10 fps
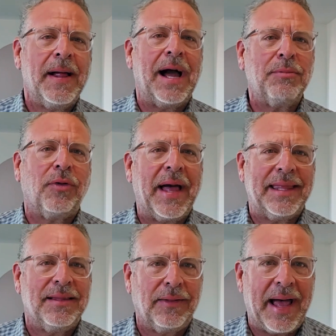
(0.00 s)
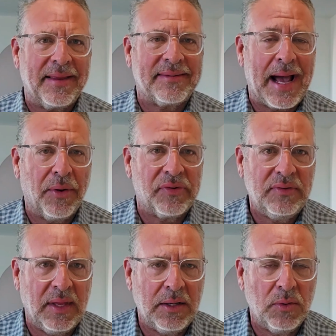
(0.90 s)
I'm glad the last house
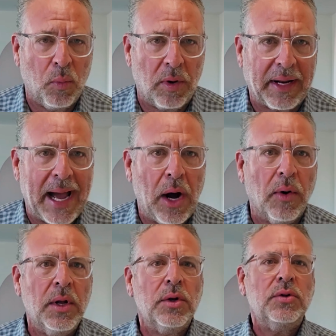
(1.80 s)
didn't work out.